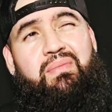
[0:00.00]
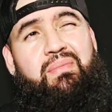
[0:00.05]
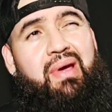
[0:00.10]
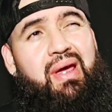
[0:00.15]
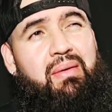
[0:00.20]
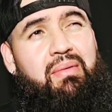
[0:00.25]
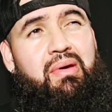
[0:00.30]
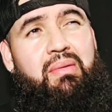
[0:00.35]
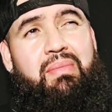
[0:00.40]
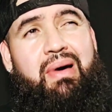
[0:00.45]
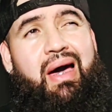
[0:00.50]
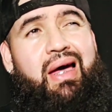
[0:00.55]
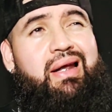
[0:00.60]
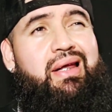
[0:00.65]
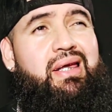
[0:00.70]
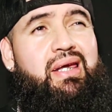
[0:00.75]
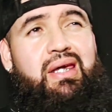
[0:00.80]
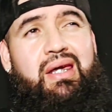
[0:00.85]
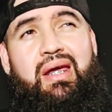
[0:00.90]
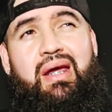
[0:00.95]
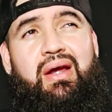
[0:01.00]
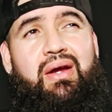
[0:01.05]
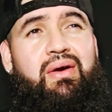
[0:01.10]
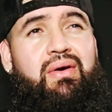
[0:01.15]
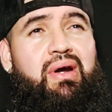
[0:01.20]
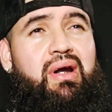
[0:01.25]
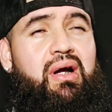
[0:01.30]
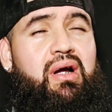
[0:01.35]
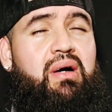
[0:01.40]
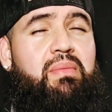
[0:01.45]
maybe about a year
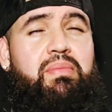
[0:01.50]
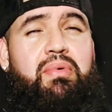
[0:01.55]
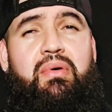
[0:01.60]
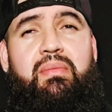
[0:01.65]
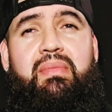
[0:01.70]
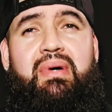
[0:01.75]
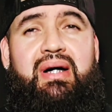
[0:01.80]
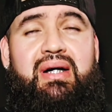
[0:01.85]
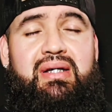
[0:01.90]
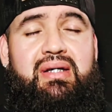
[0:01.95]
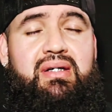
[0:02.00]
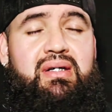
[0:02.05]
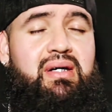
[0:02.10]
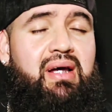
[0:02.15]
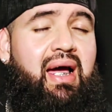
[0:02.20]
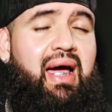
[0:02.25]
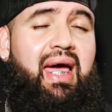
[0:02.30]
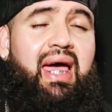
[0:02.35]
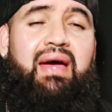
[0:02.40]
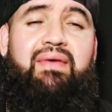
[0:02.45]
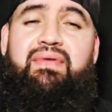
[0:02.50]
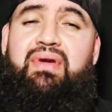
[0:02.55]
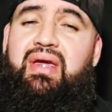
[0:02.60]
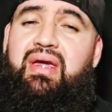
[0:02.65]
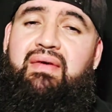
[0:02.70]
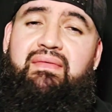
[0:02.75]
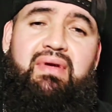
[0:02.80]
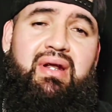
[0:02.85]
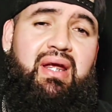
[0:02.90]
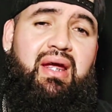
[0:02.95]
and a couple months, I haven't
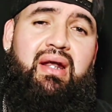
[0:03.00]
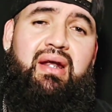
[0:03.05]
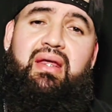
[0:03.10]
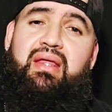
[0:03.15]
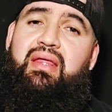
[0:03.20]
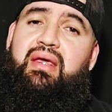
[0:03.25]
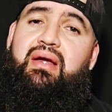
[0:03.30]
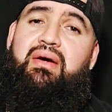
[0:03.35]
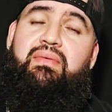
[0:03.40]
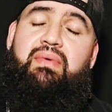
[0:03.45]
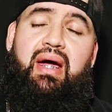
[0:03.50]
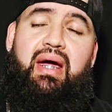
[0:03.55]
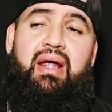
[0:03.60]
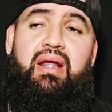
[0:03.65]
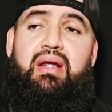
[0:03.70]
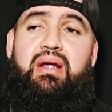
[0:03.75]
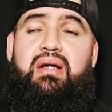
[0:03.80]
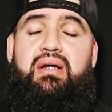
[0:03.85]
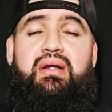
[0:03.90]
given anything away.